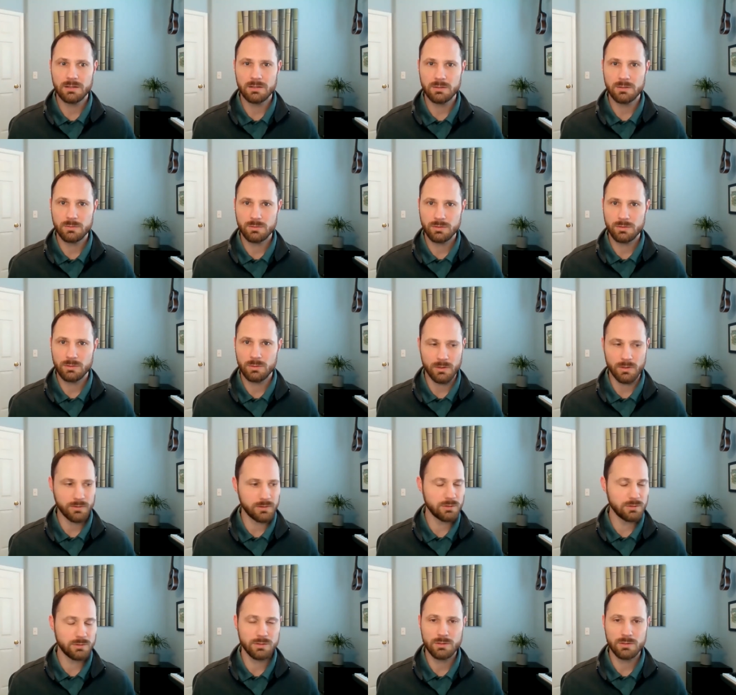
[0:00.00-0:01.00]
YouTube, on
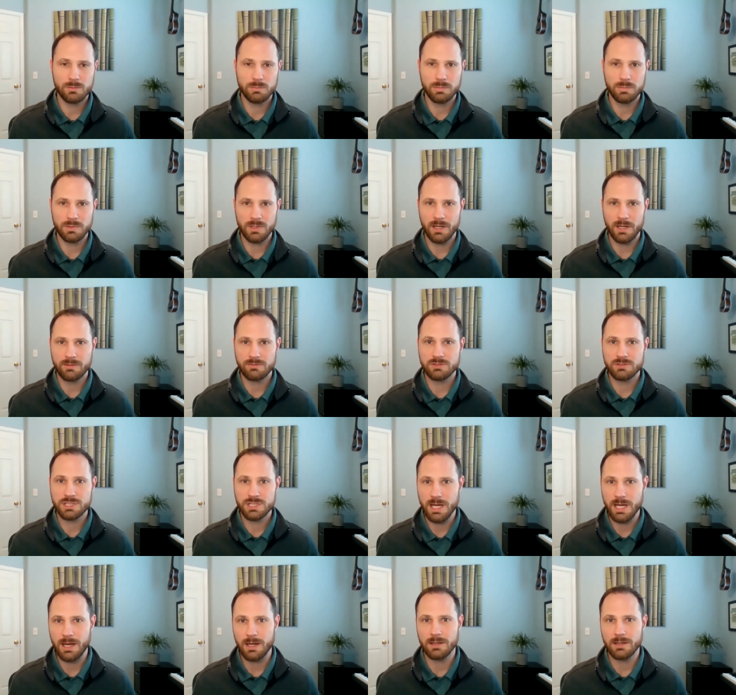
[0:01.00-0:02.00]
the YouTube live
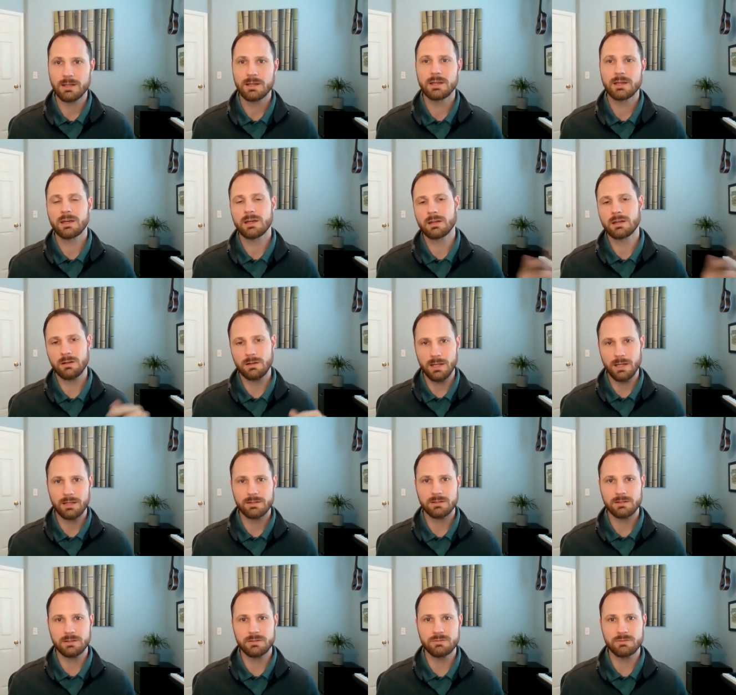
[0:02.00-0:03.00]
chat, and I'll
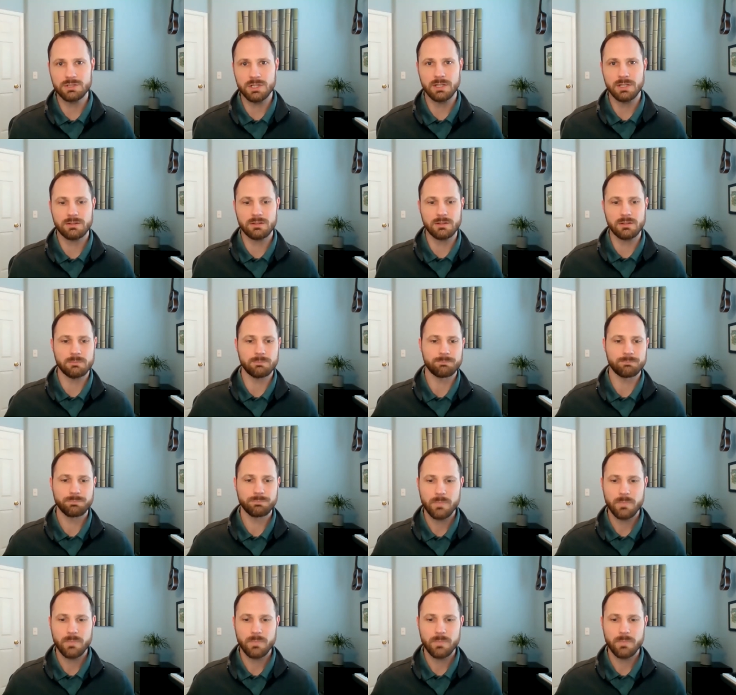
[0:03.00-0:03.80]
ask it of Jason.